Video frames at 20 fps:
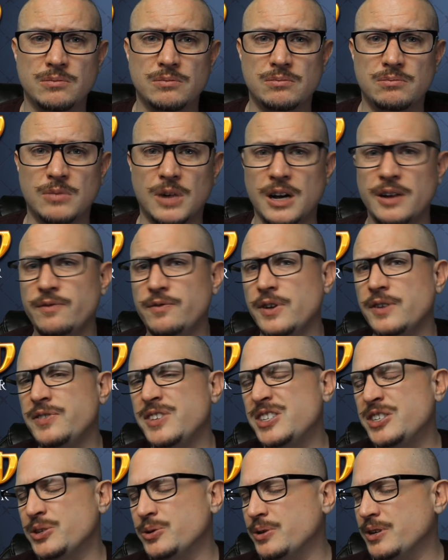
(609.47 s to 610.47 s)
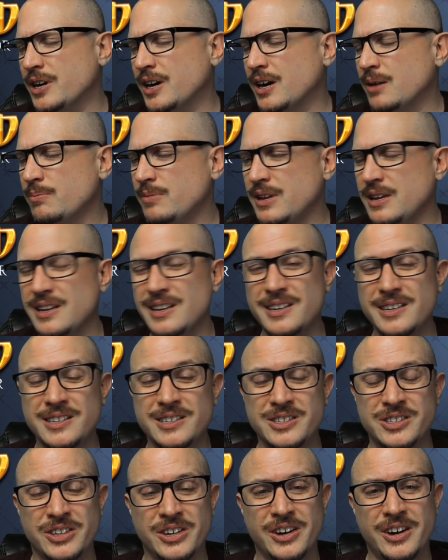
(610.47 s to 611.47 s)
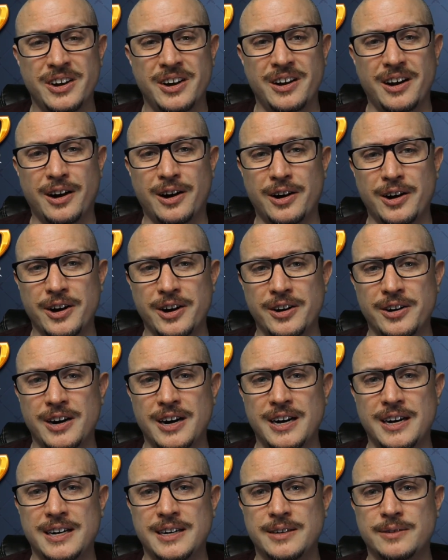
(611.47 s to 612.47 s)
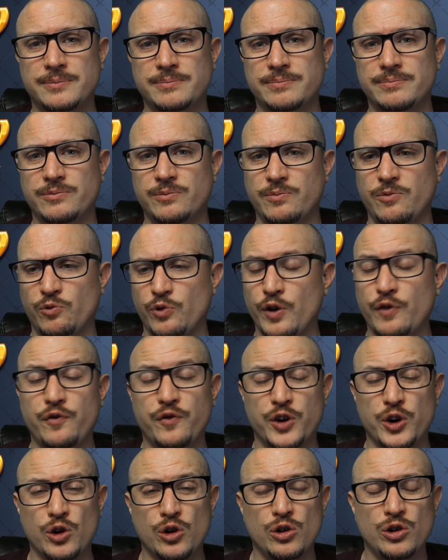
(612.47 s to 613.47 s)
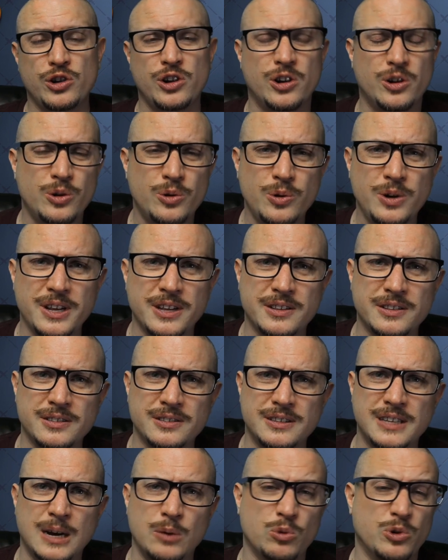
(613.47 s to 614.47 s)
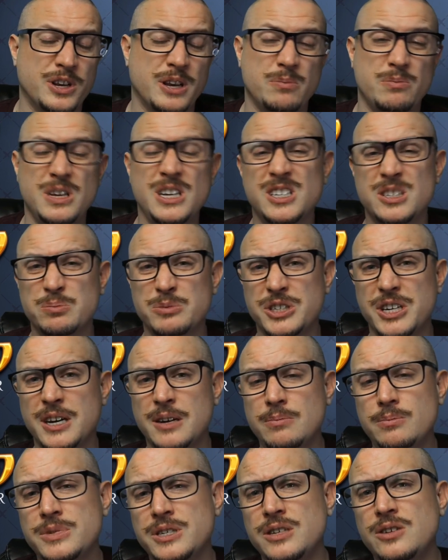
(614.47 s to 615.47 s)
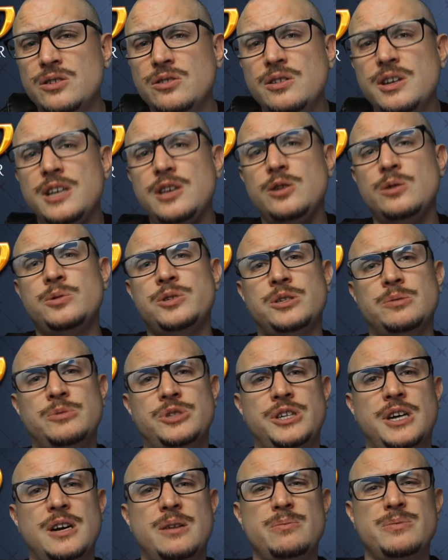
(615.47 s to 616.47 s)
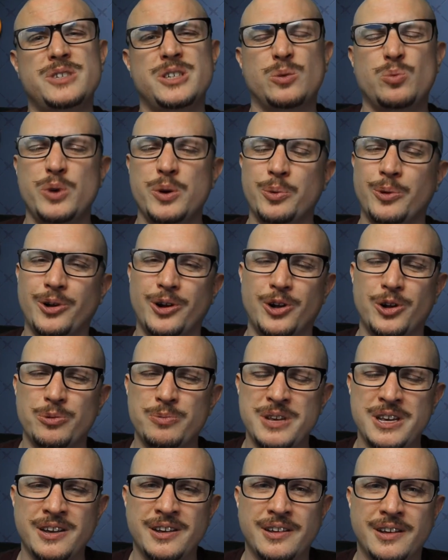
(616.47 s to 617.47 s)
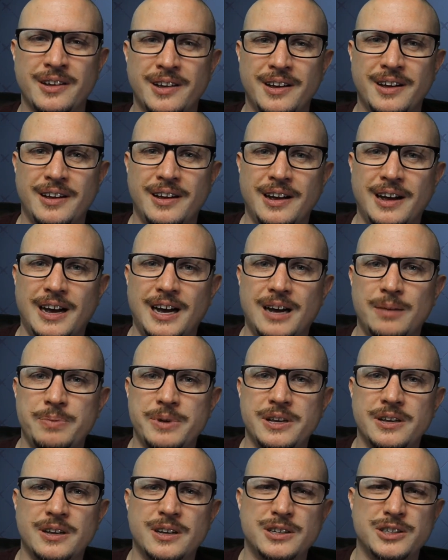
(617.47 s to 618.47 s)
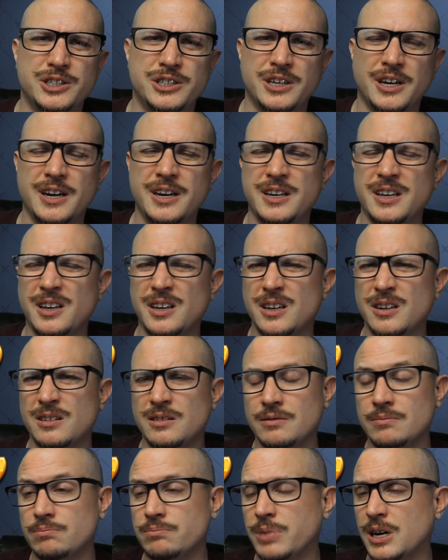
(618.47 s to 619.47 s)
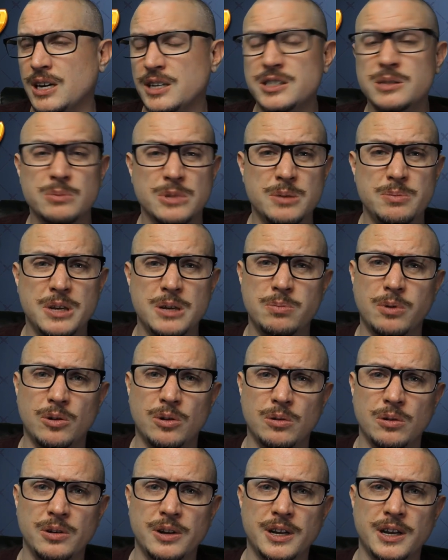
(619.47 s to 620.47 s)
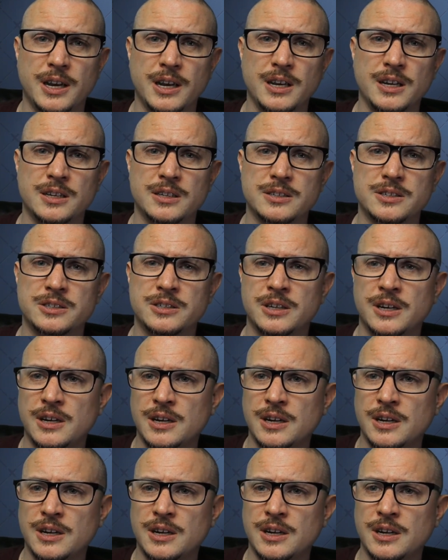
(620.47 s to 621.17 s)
MON52GUM is our referral code, and that will get me some gems, and it'll get you some gems, and we will all be happy and shiny, and possibly people holding hands.